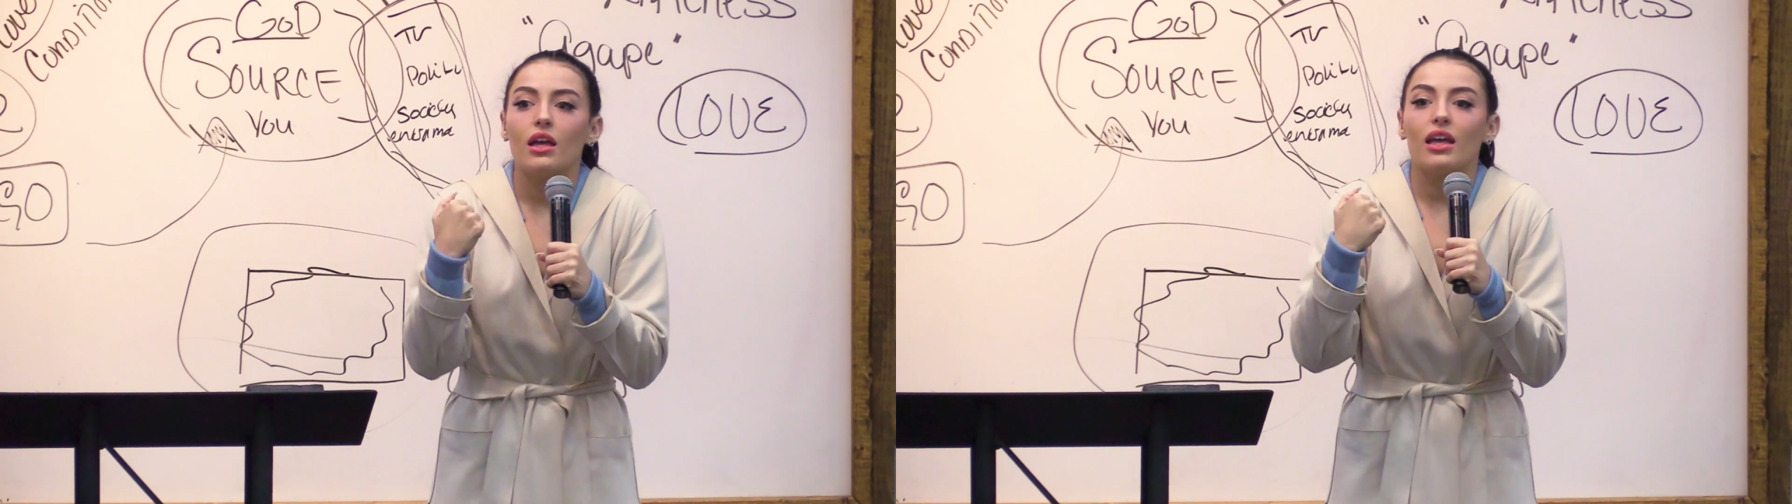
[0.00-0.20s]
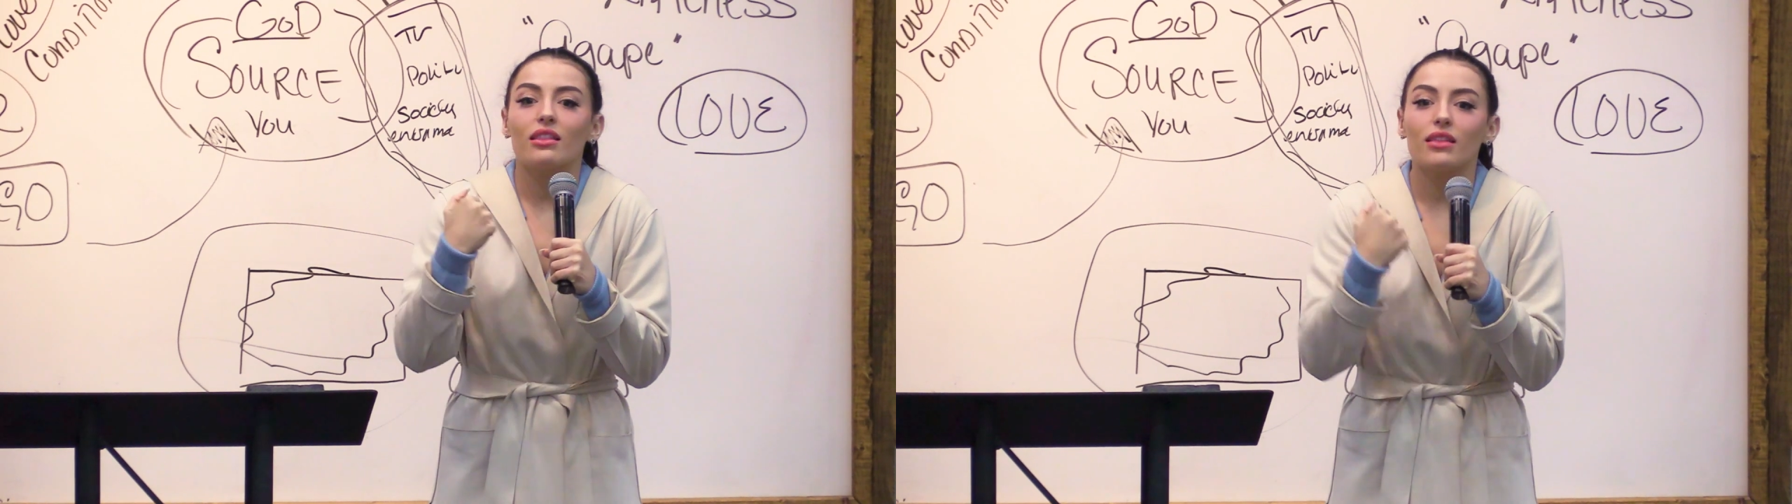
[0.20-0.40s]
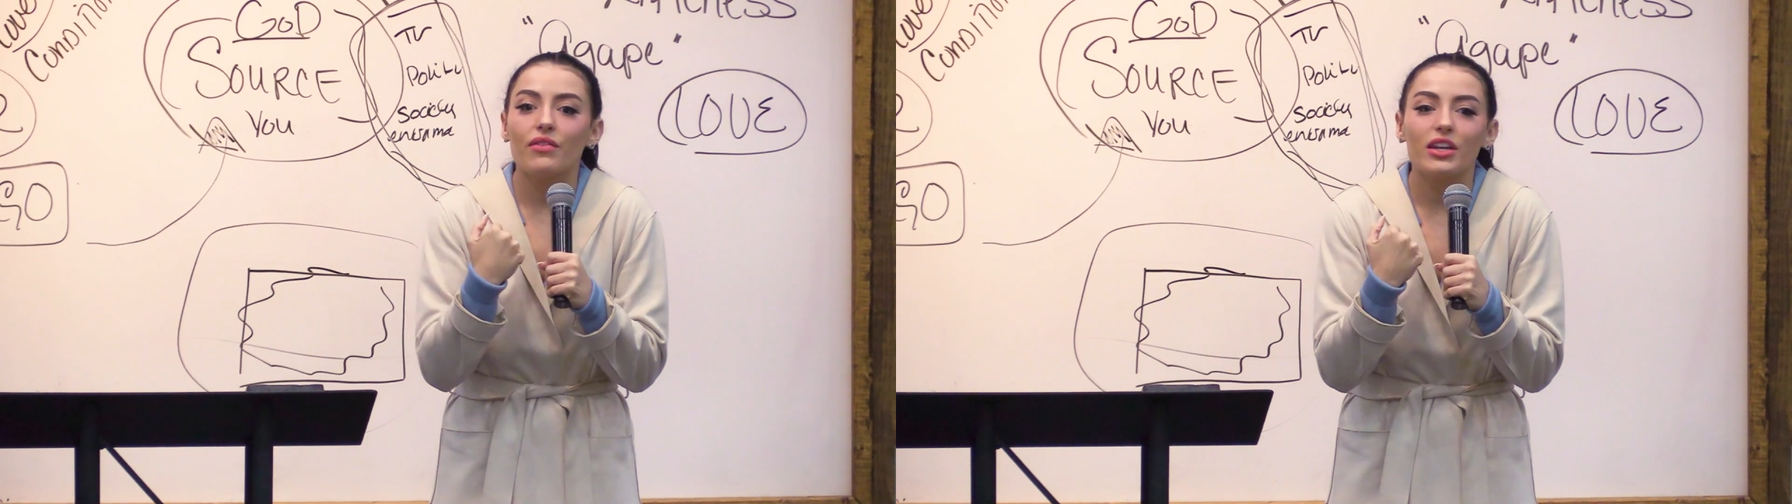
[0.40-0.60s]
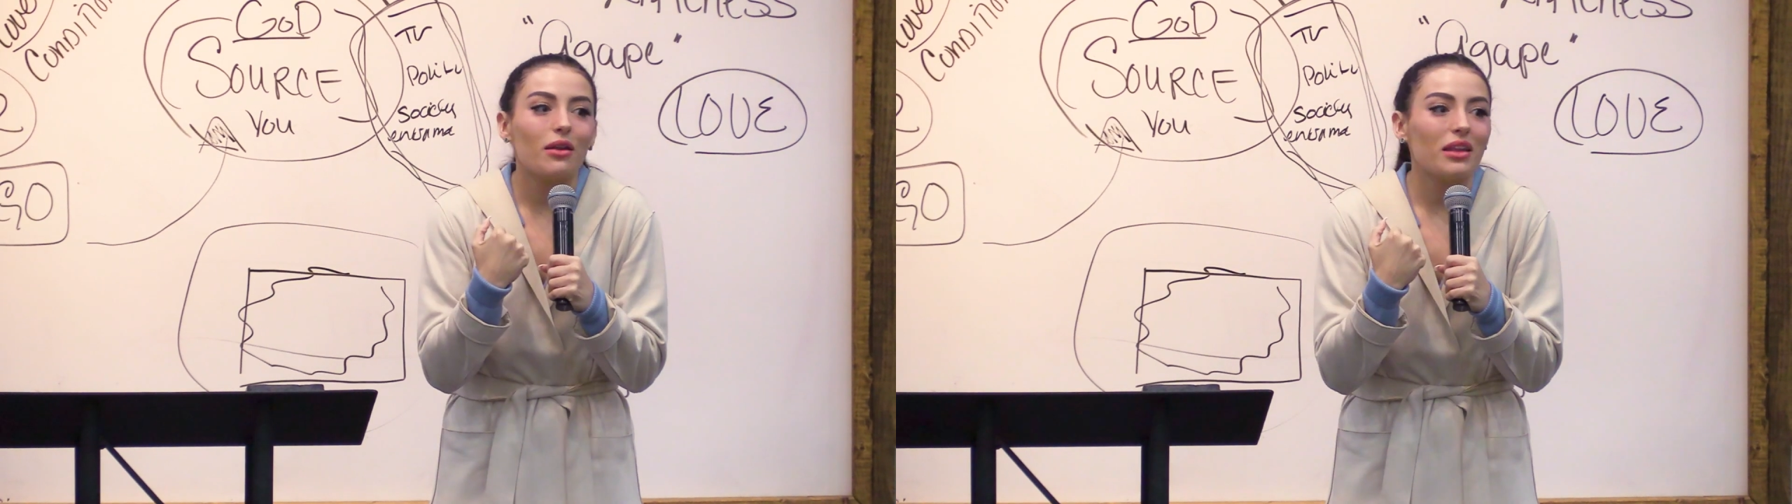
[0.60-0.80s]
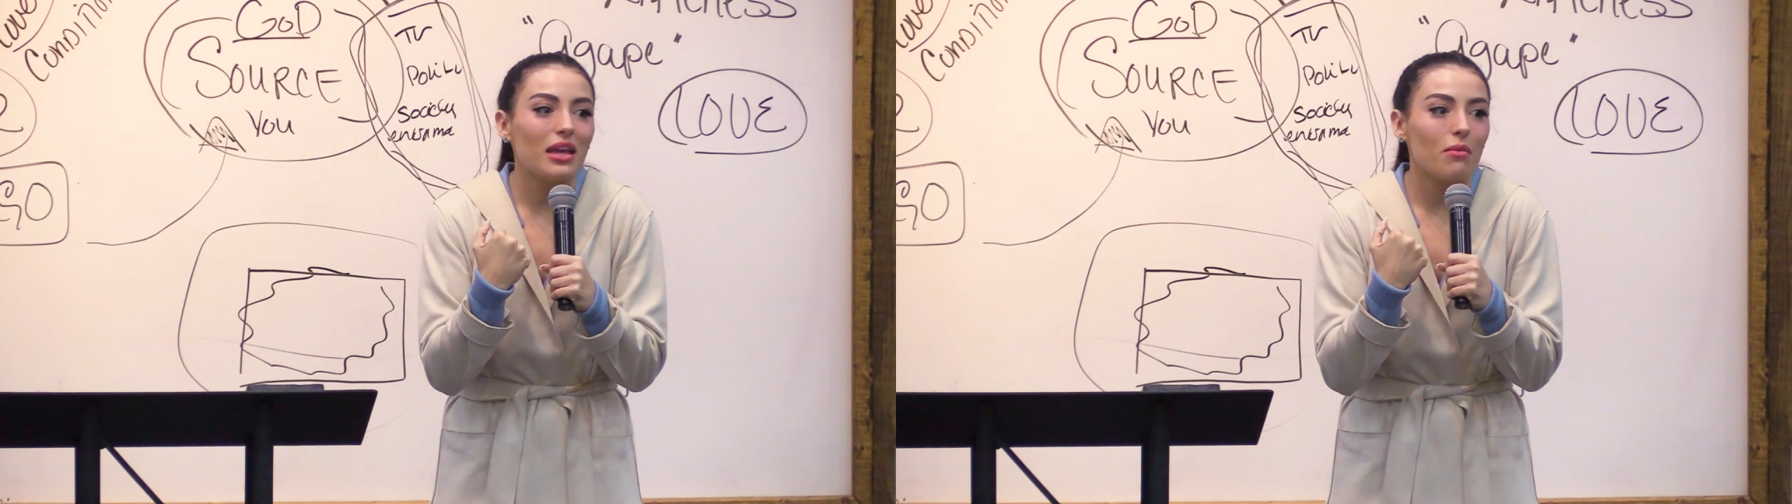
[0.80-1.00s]
and loving
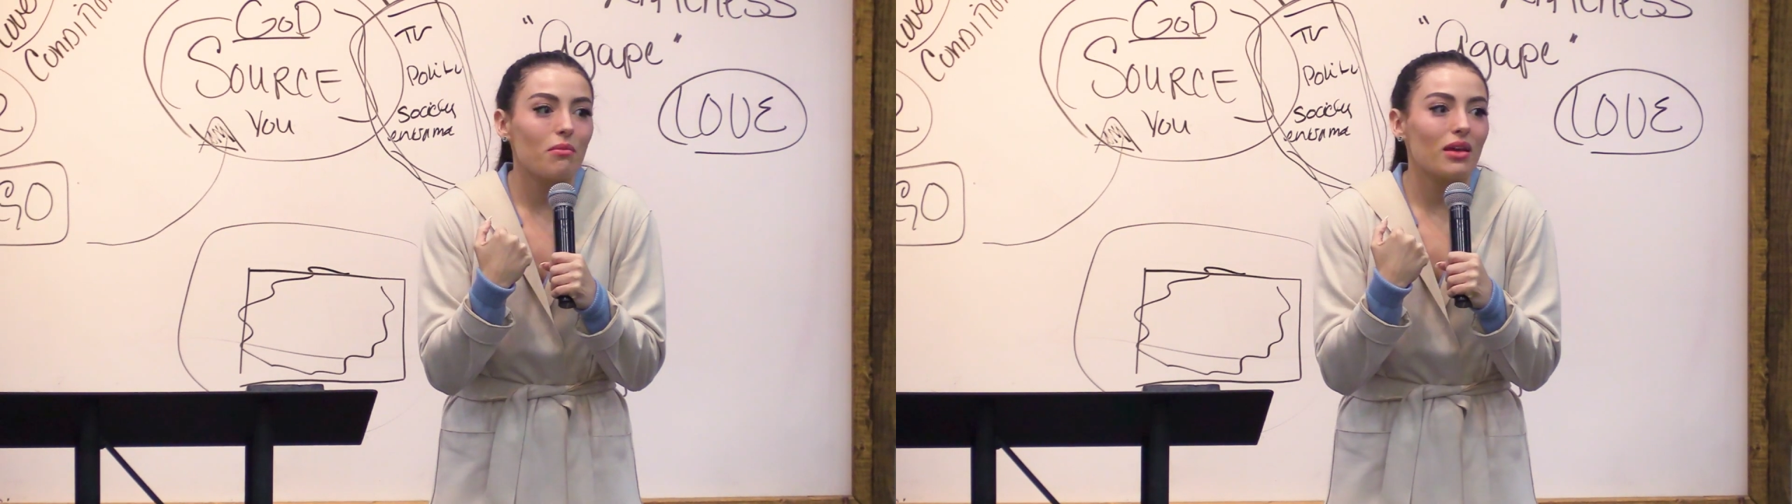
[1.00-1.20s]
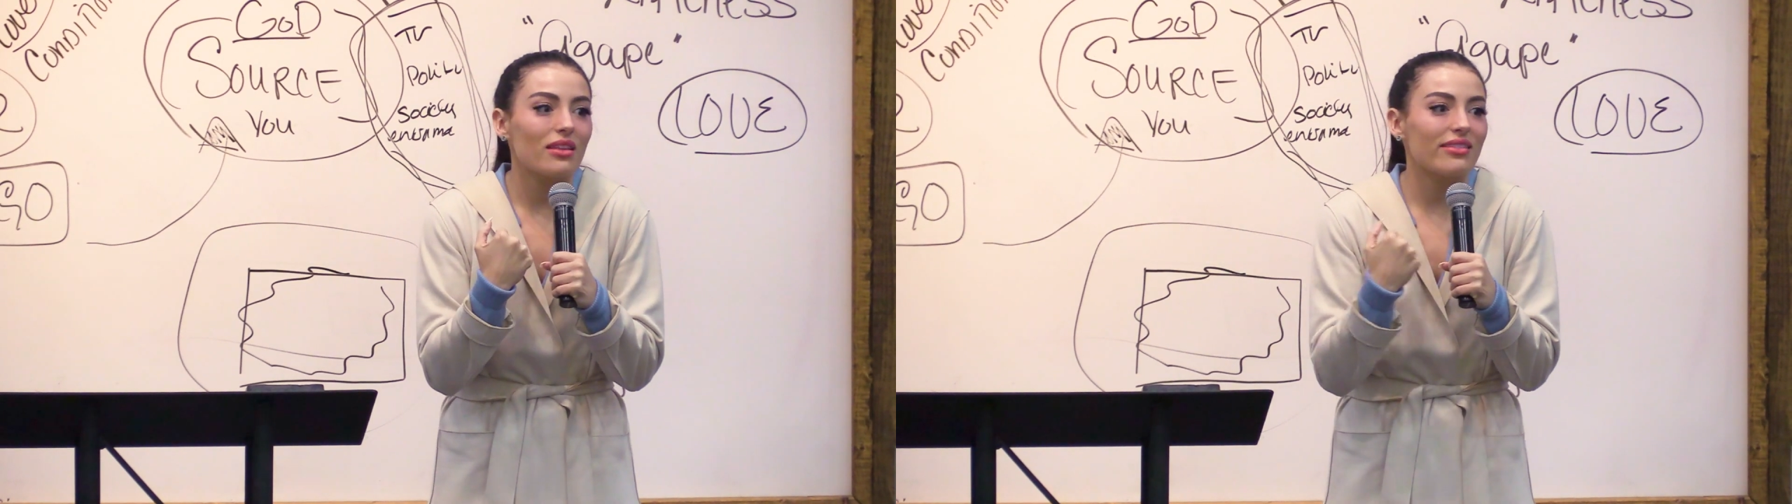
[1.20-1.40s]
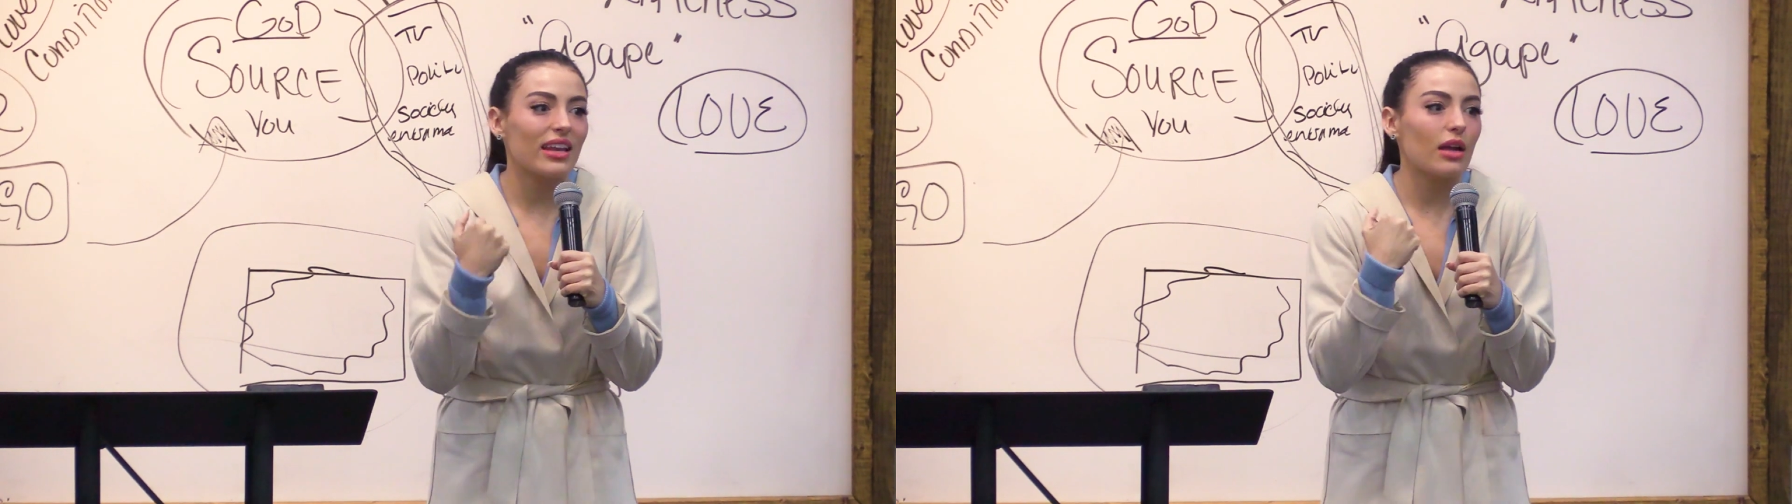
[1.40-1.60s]
on him and saying,